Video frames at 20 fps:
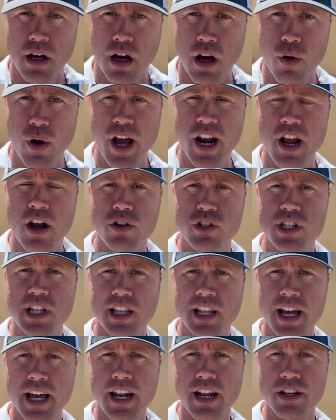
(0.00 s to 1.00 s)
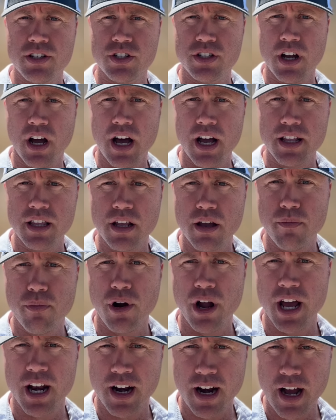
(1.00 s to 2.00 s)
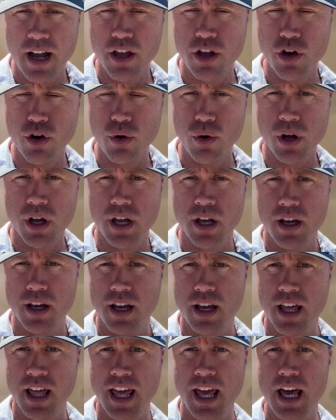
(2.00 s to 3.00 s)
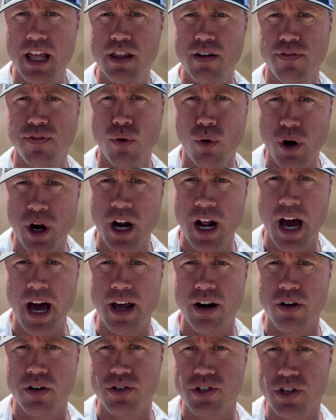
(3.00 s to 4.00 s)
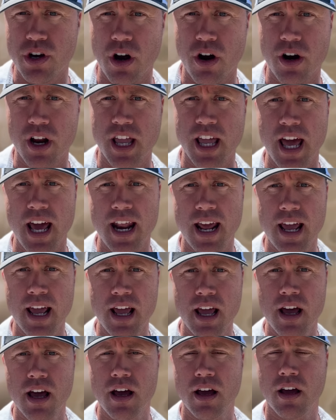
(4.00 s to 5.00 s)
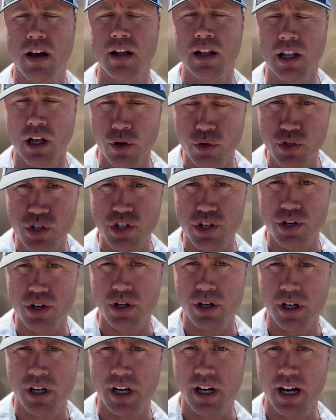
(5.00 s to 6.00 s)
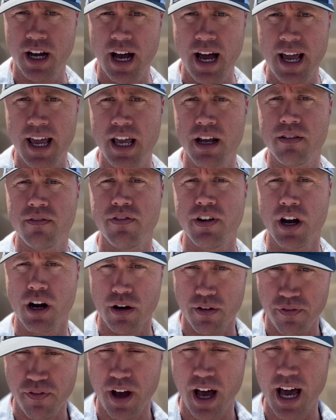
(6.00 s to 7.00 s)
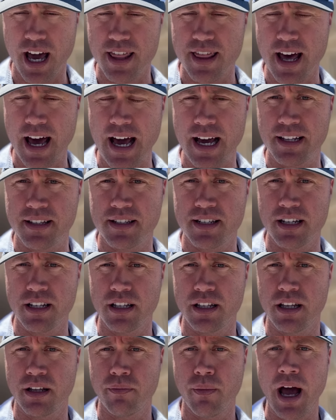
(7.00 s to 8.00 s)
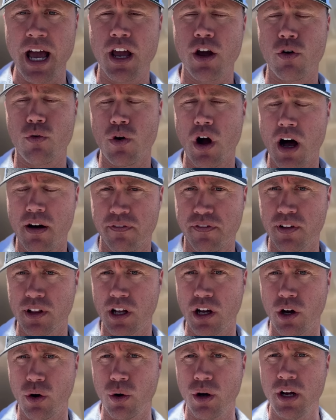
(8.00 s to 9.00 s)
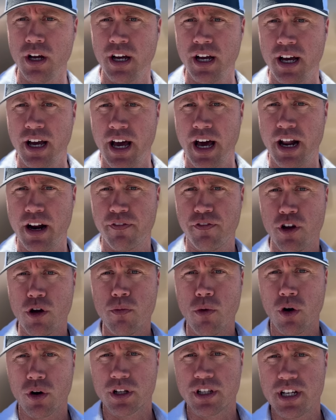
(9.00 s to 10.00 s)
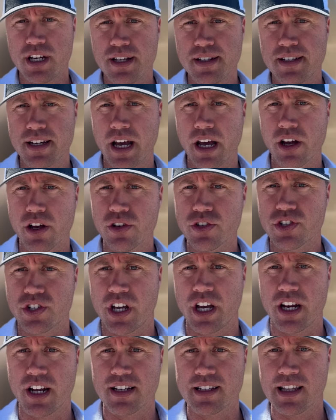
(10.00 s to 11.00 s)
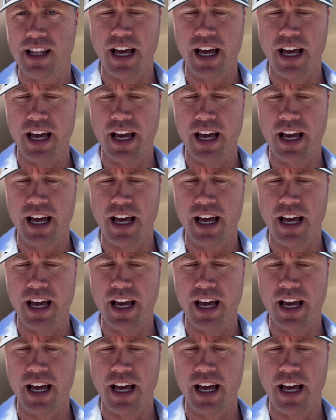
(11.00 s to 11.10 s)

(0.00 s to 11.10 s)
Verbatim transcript: All right, here's the latest on Brandon Aiyuk. He and the 49ers are getting closer. I can verify that. And Mike Garafolo had a few more details in his